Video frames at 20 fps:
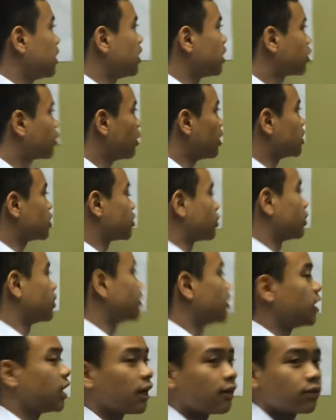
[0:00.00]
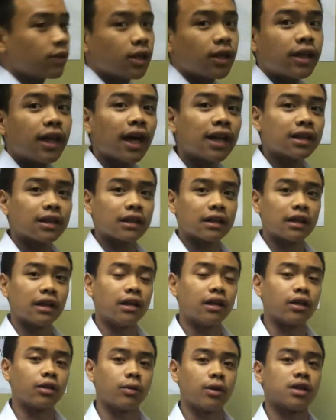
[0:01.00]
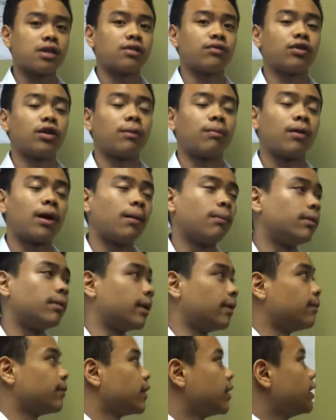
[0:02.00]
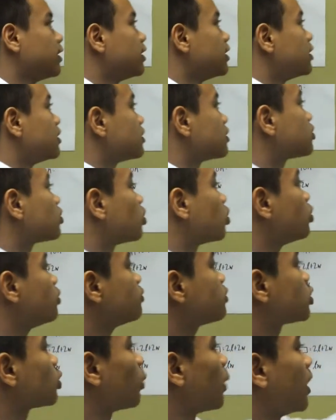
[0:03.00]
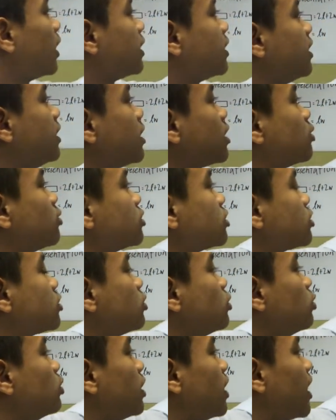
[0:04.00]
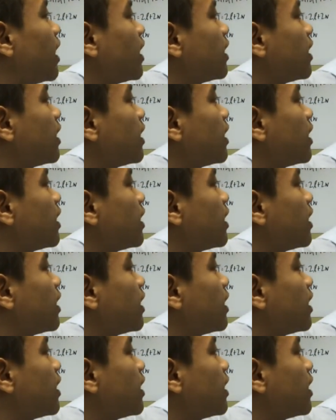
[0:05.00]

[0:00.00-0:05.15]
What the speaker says: equation. You have to get an equation for the problem. So 20 equals 2